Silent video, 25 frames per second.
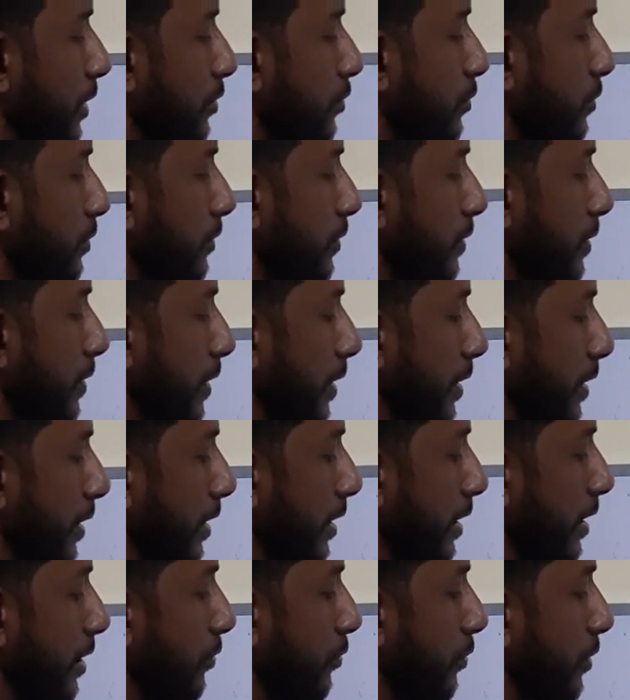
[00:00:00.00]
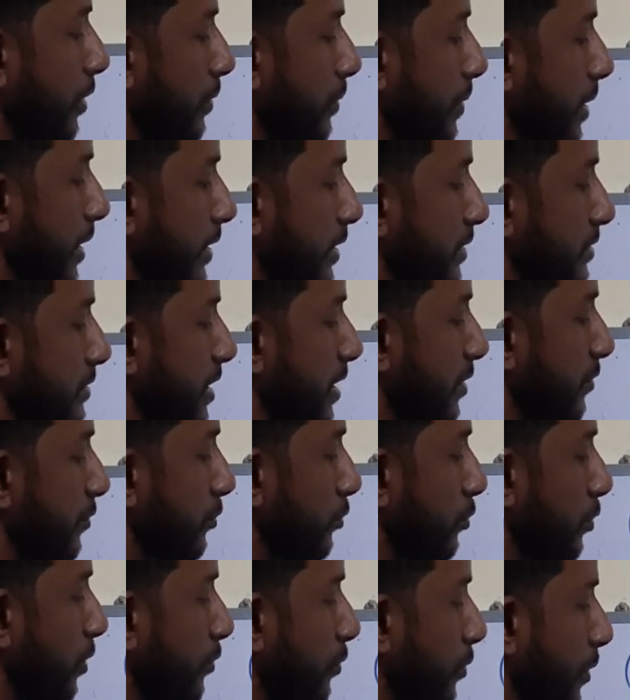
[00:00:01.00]
to f1 minus f2
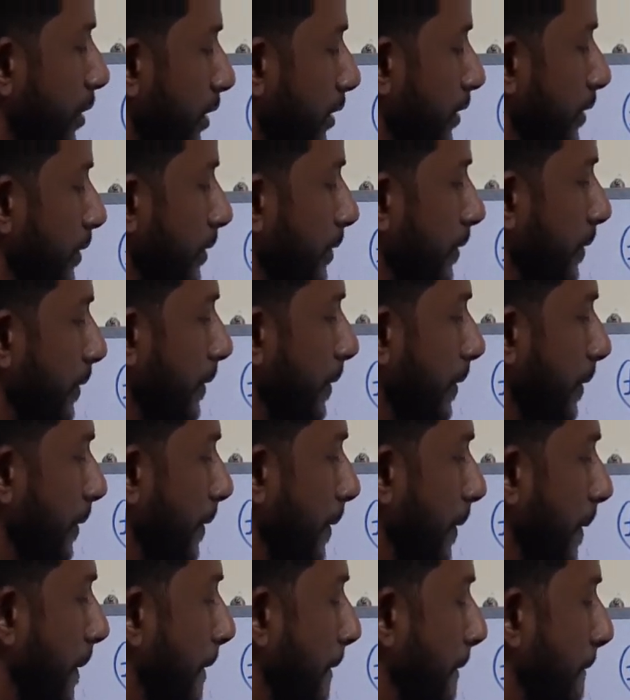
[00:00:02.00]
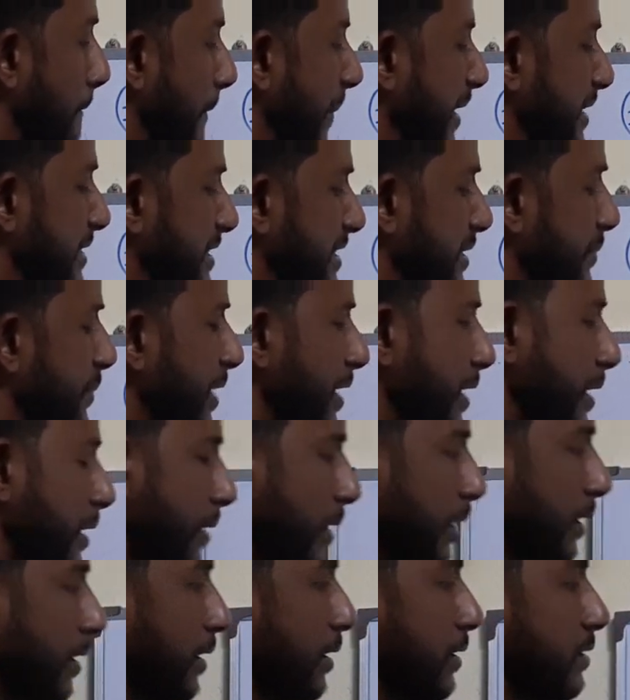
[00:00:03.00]
of 1. By similar
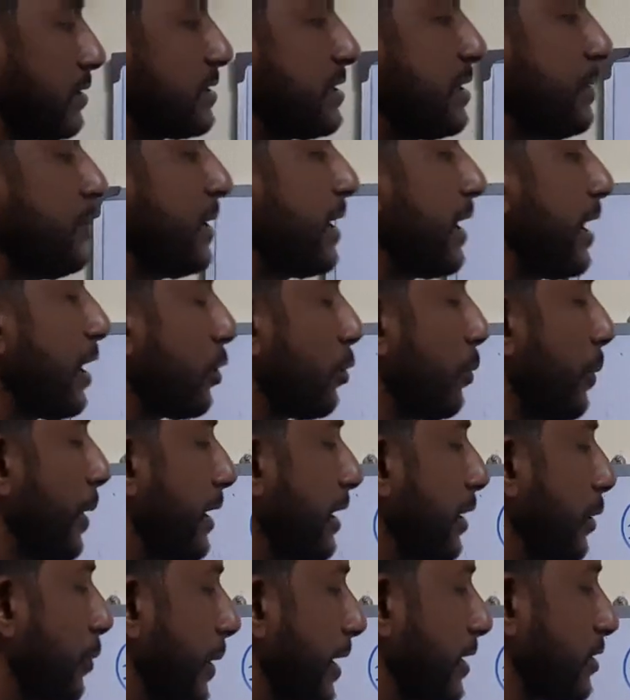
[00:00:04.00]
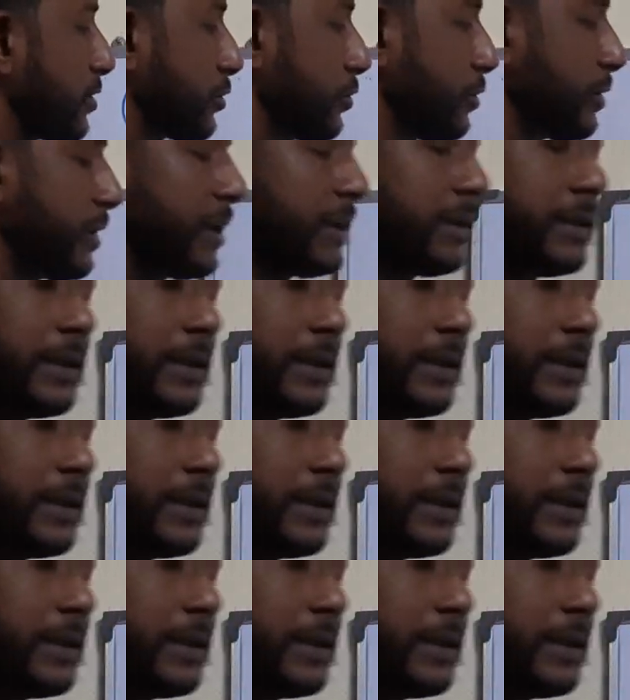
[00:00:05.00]
argument, you can show that